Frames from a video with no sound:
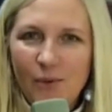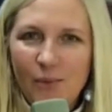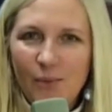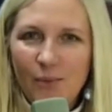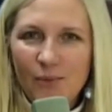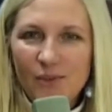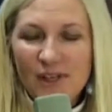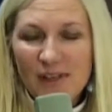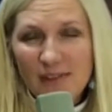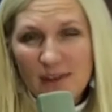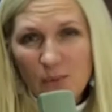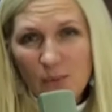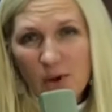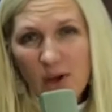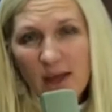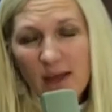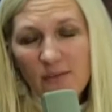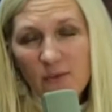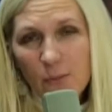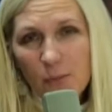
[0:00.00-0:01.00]
which I think we
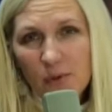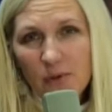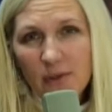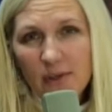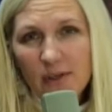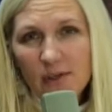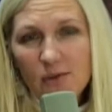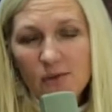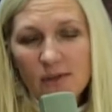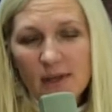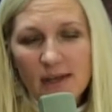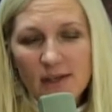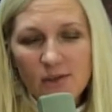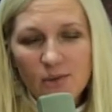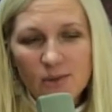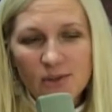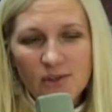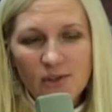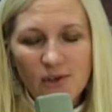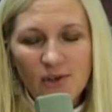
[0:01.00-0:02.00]
all have the ability to do that to
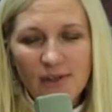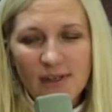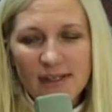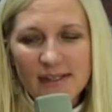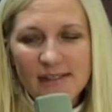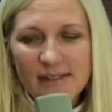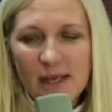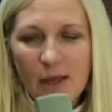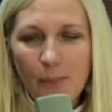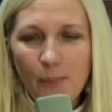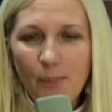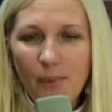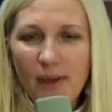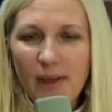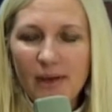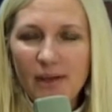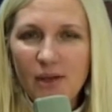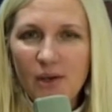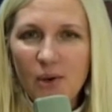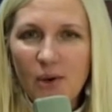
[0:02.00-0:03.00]
a certain extent. But,
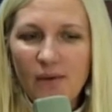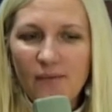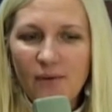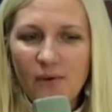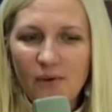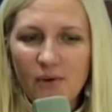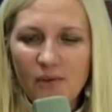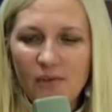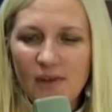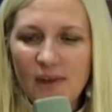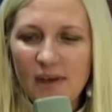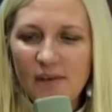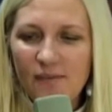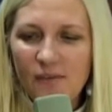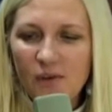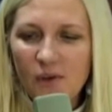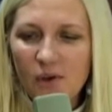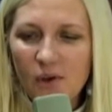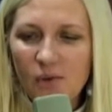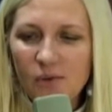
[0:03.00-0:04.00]
I've heard that if
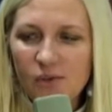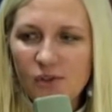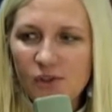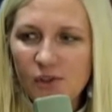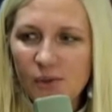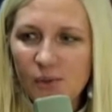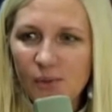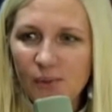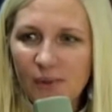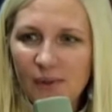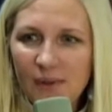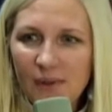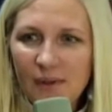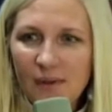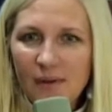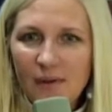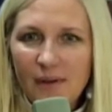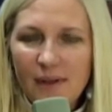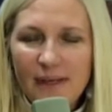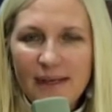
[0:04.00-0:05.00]
you go to
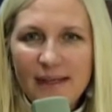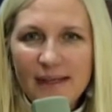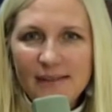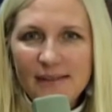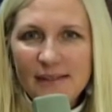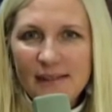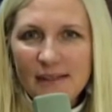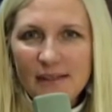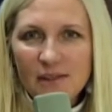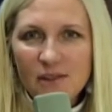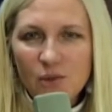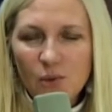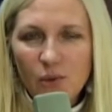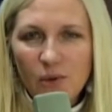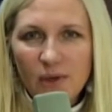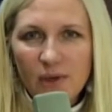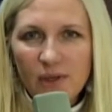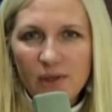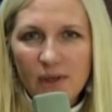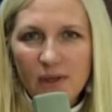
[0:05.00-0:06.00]
an antique
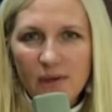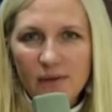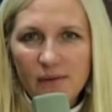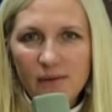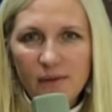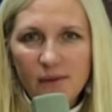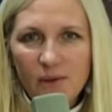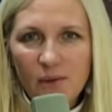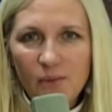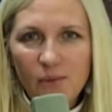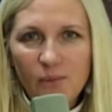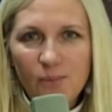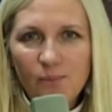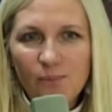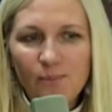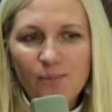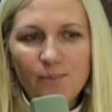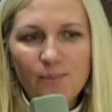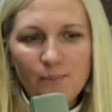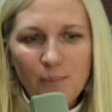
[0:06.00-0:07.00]
store and you
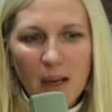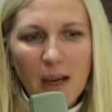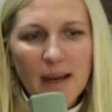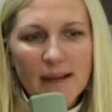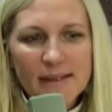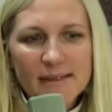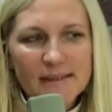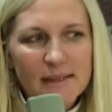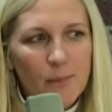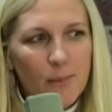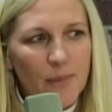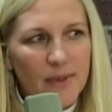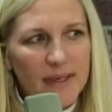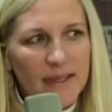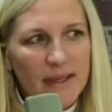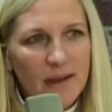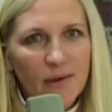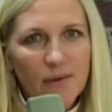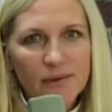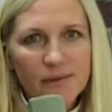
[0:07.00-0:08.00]
buy
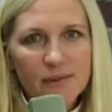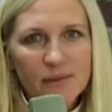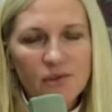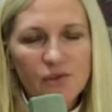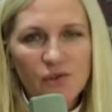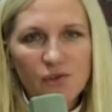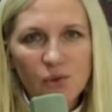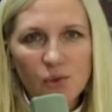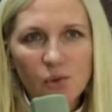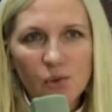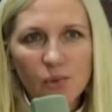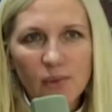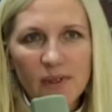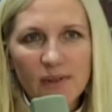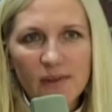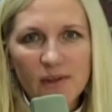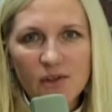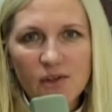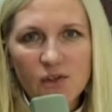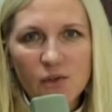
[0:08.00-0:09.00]
somebody else's jewelry,
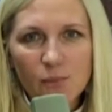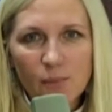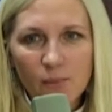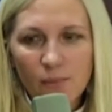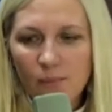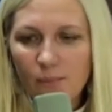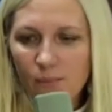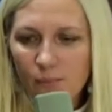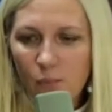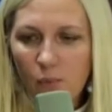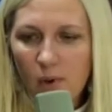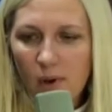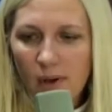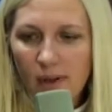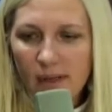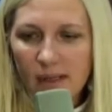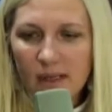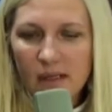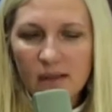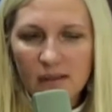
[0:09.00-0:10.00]
that you want
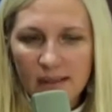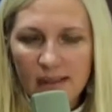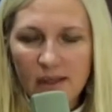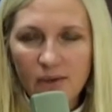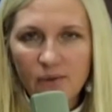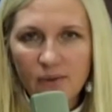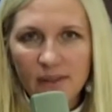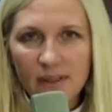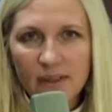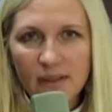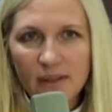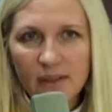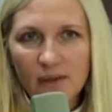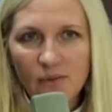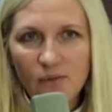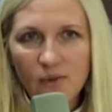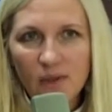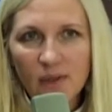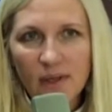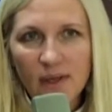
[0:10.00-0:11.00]
to clear it and
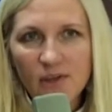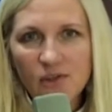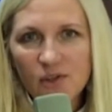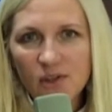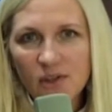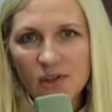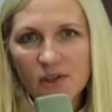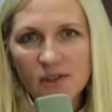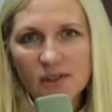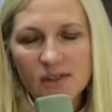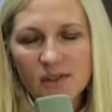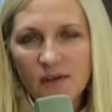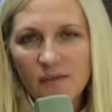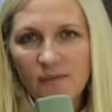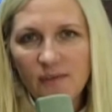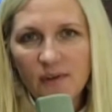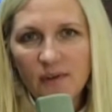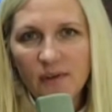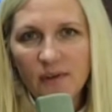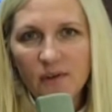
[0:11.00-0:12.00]
realize you could just start
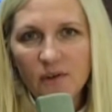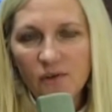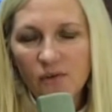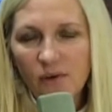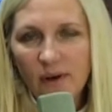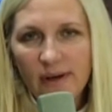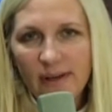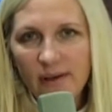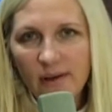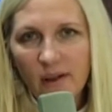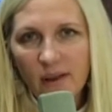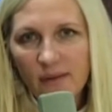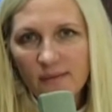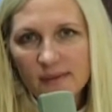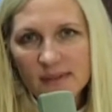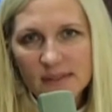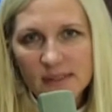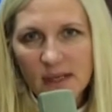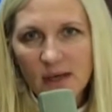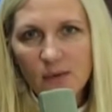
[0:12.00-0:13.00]
feeling cruddy all of a
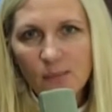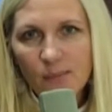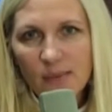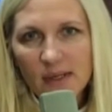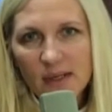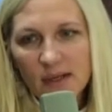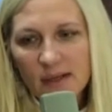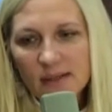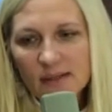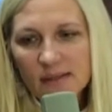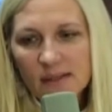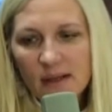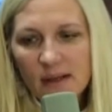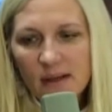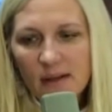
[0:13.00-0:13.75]
sudden because